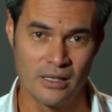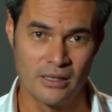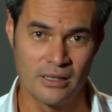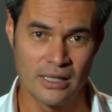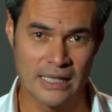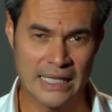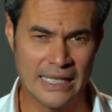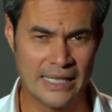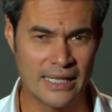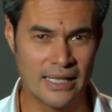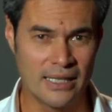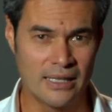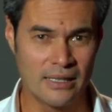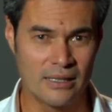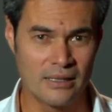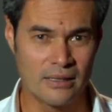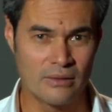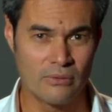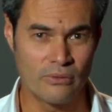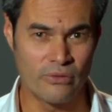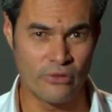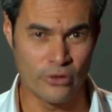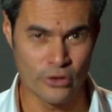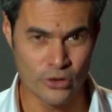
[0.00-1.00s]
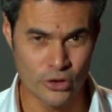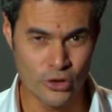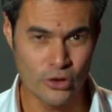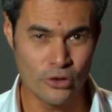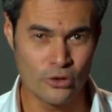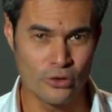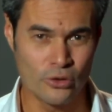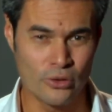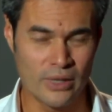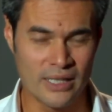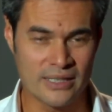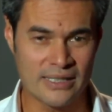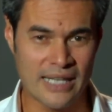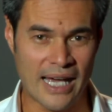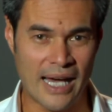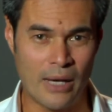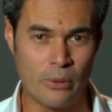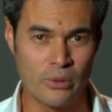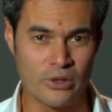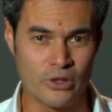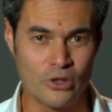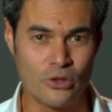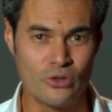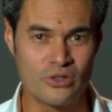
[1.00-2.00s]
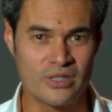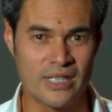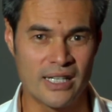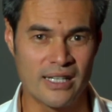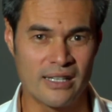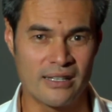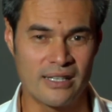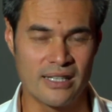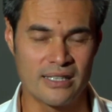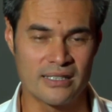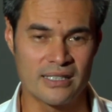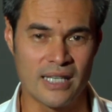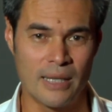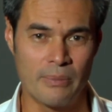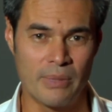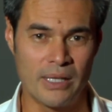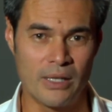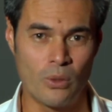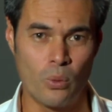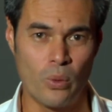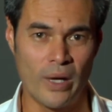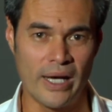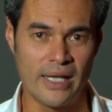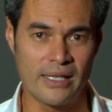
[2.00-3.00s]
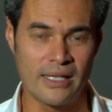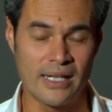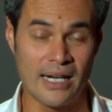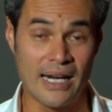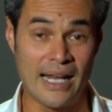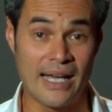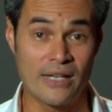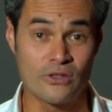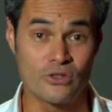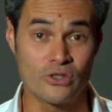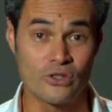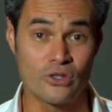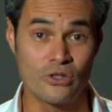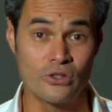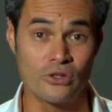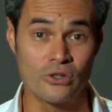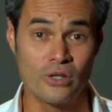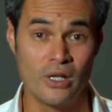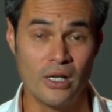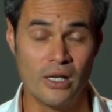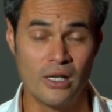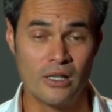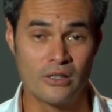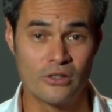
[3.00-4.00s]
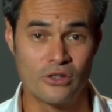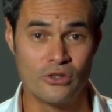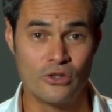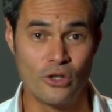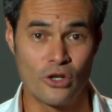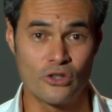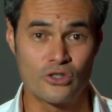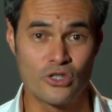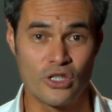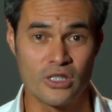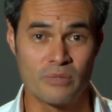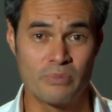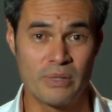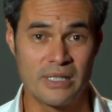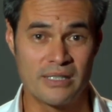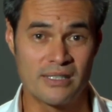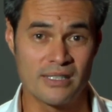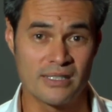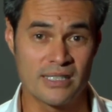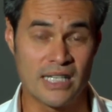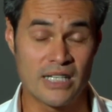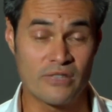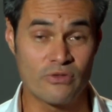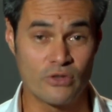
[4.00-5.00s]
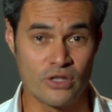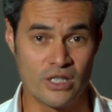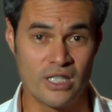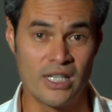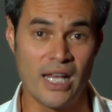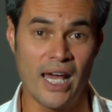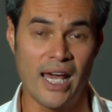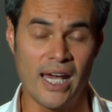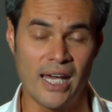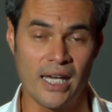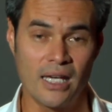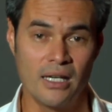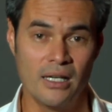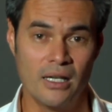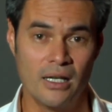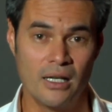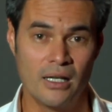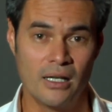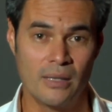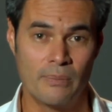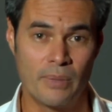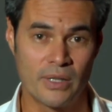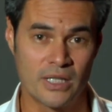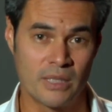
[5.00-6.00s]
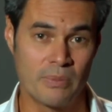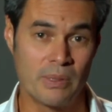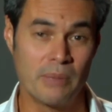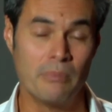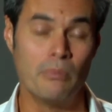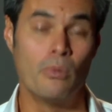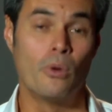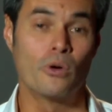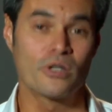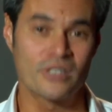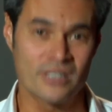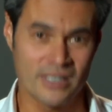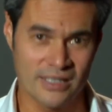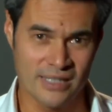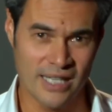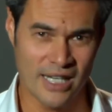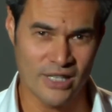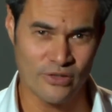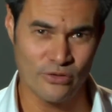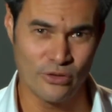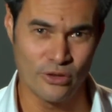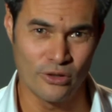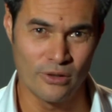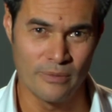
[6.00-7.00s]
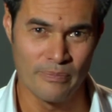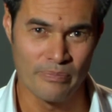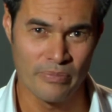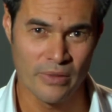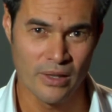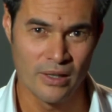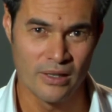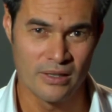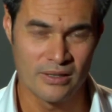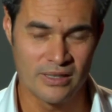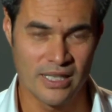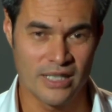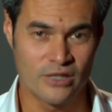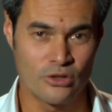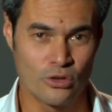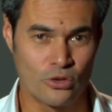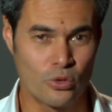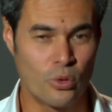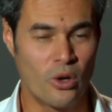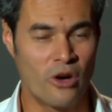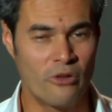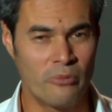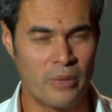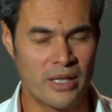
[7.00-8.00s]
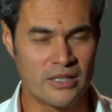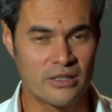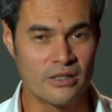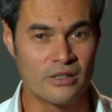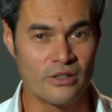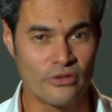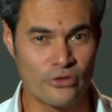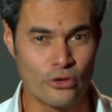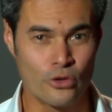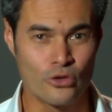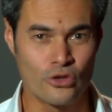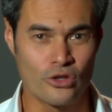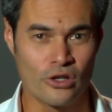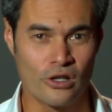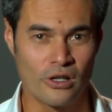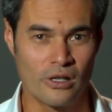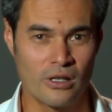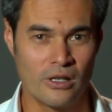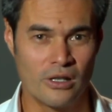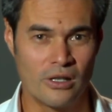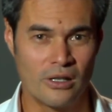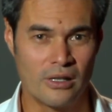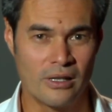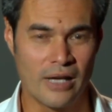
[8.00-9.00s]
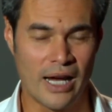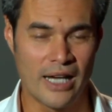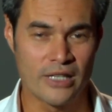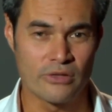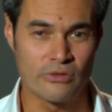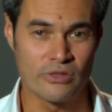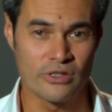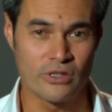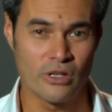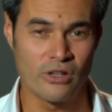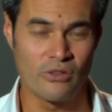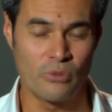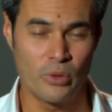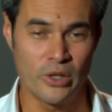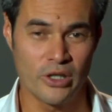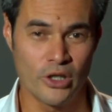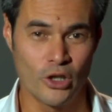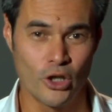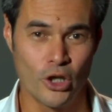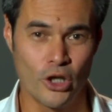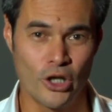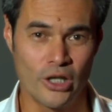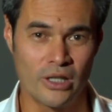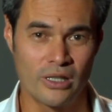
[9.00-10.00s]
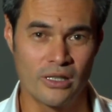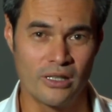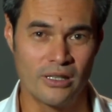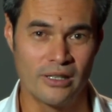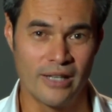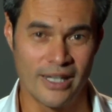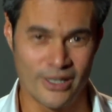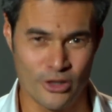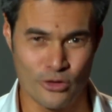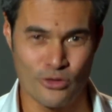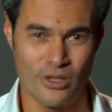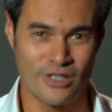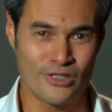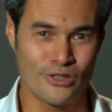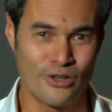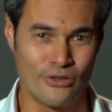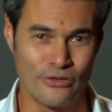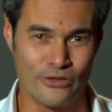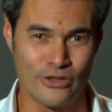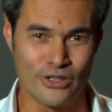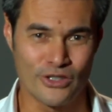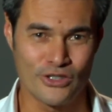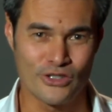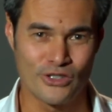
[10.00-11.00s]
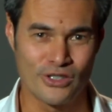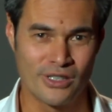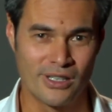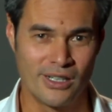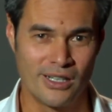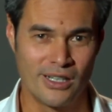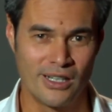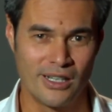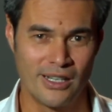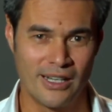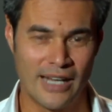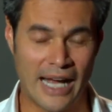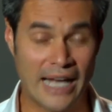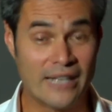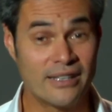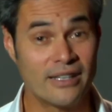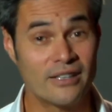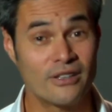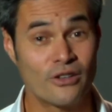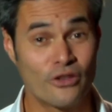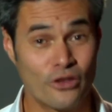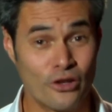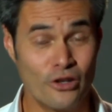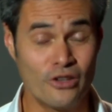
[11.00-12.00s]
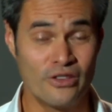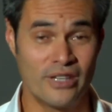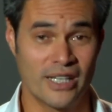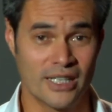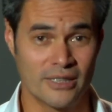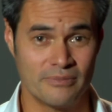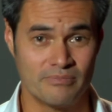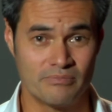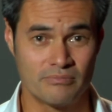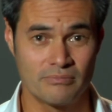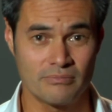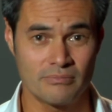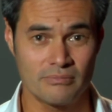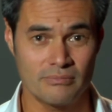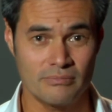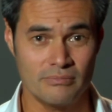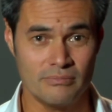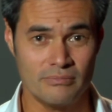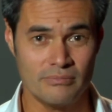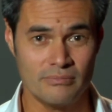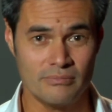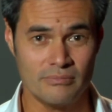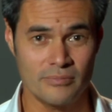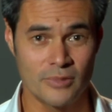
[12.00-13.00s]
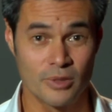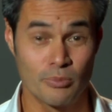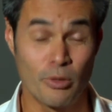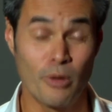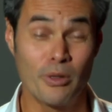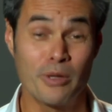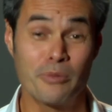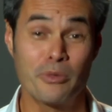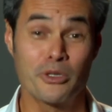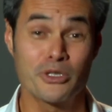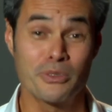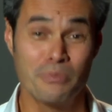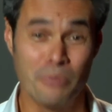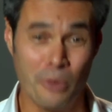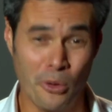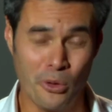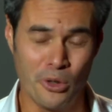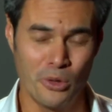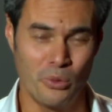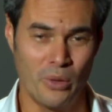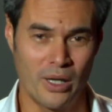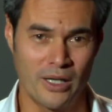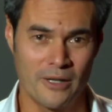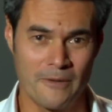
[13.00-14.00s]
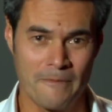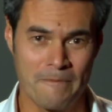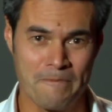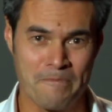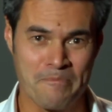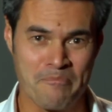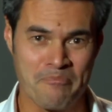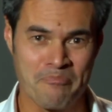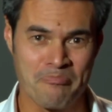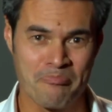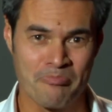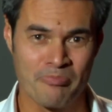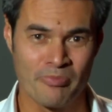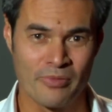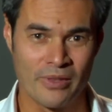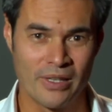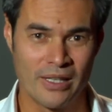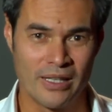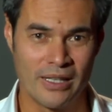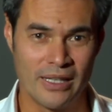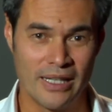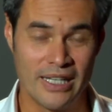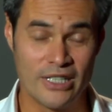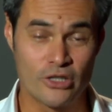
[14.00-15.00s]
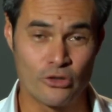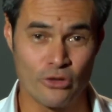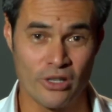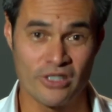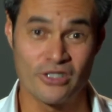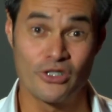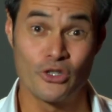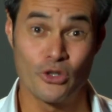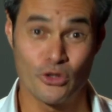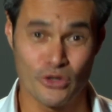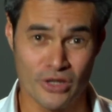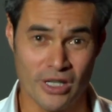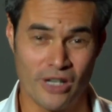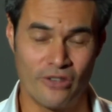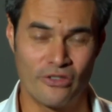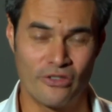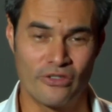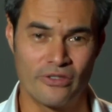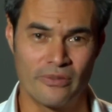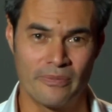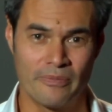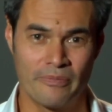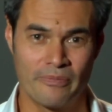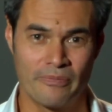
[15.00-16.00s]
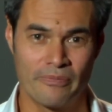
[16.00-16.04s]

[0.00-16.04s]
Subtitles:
The key for you is how are you setting things up in a way that allows you to not just be successful today, but to be more successful 6 or 12 months in the future as a result of what you learn at the Trust Conference. And then the third thing, probably the most important one, is trusting yourself.